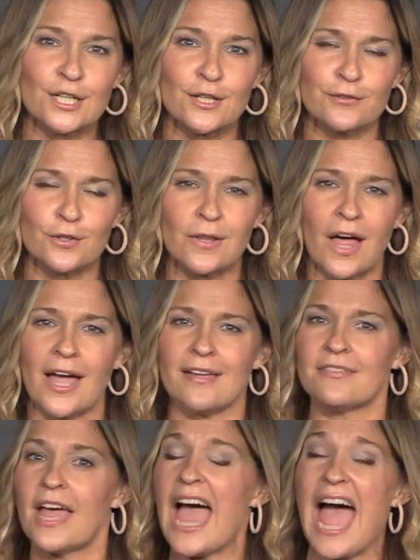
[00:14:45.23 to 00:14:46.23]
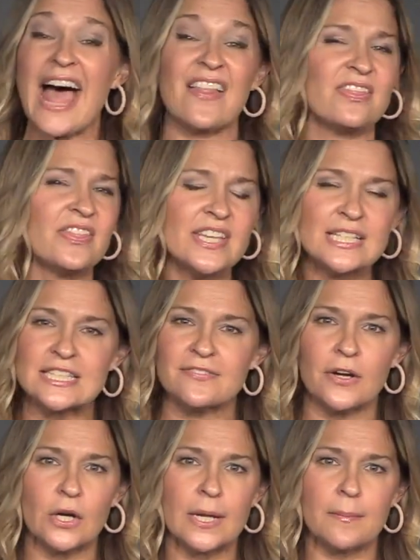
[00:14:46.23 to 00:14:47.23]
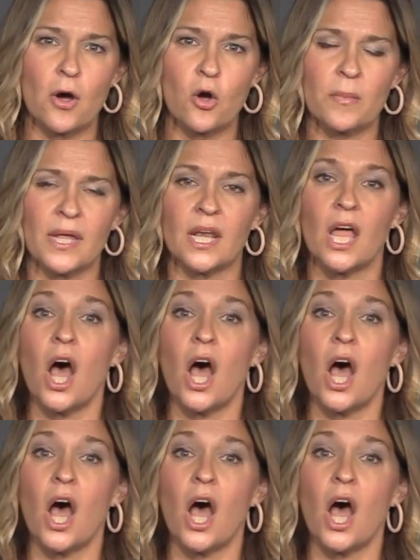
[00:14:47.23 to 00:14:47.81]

of your life, at this very moment,